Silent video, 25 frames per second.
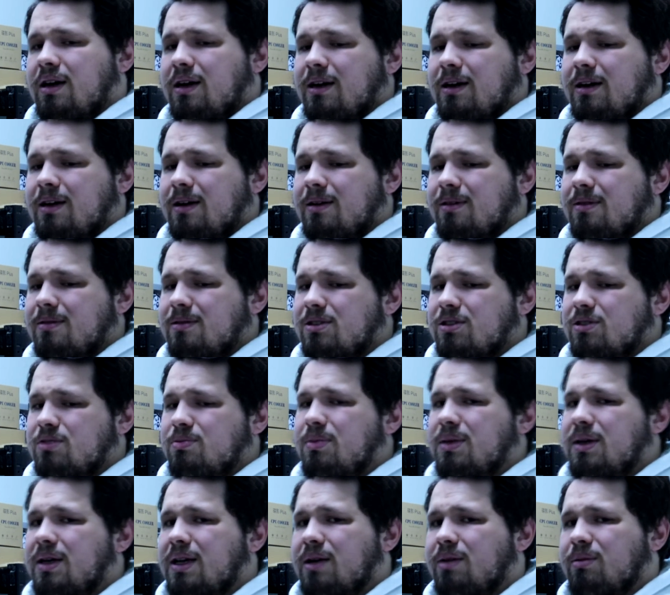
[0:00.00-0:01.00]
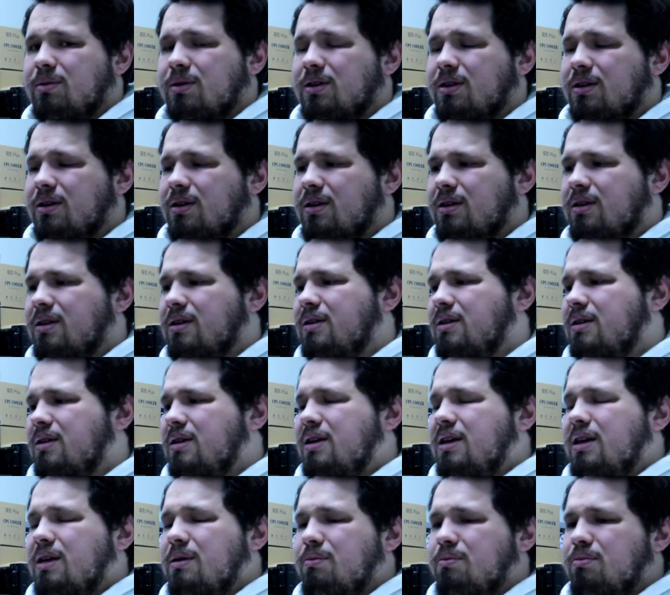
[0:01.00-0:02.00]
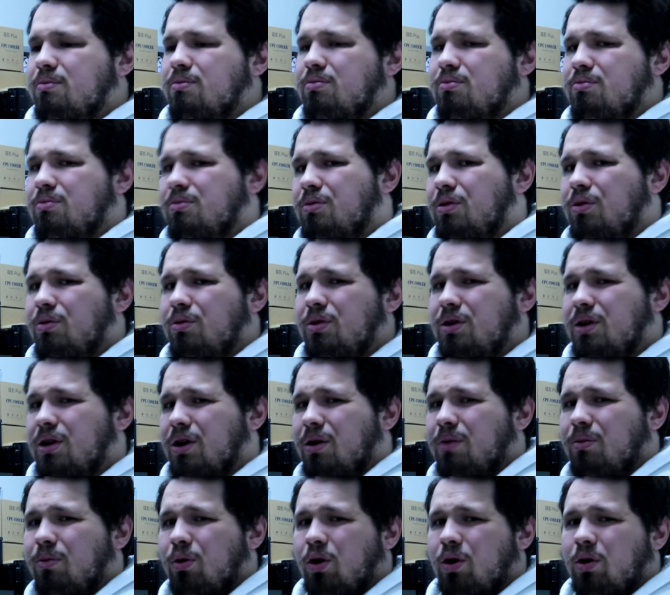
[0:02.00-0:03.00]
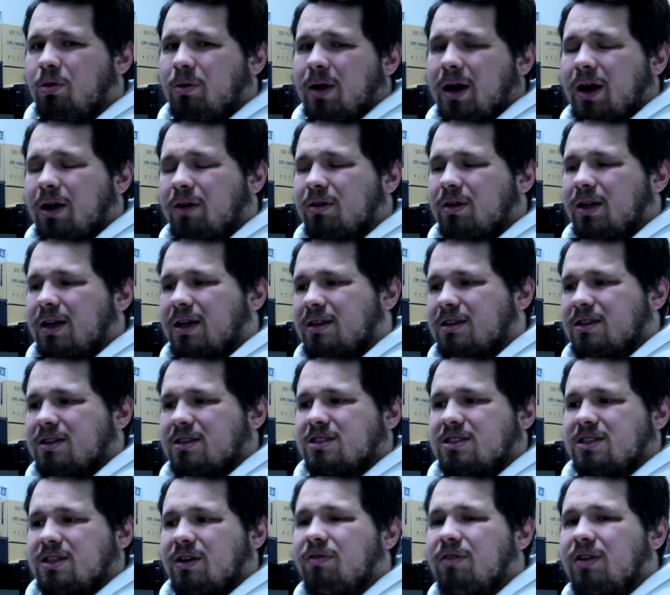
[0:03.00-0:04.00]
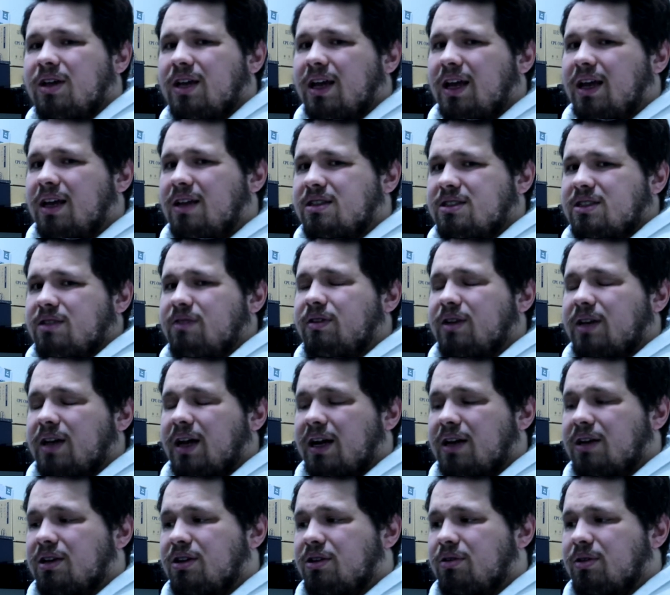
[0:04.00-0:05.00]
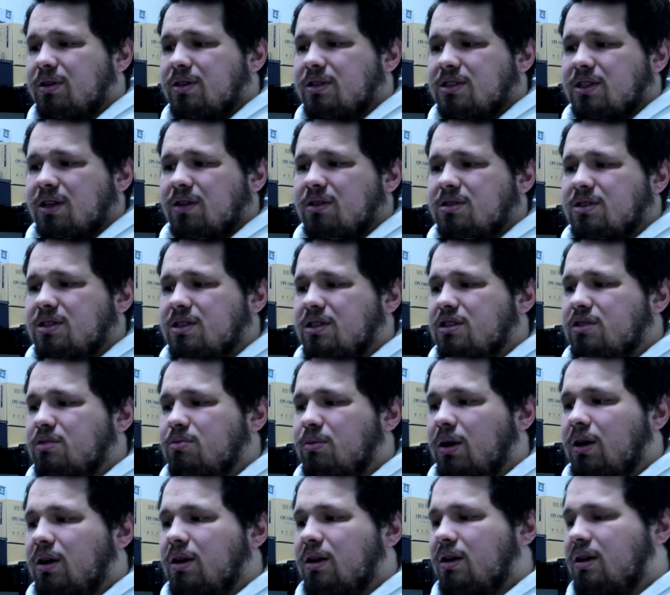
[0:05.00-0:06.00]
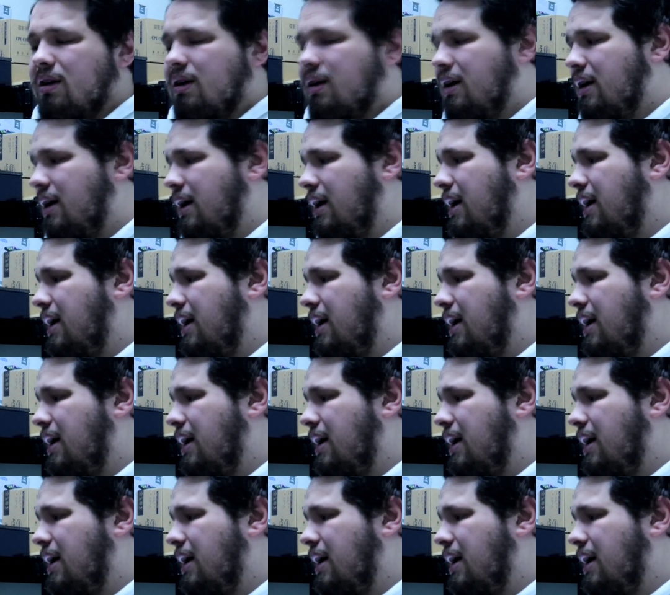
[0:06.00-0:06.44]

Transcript: Uh, just being able to keep, you know, more around like the 78, 79 degrees Celsius mark.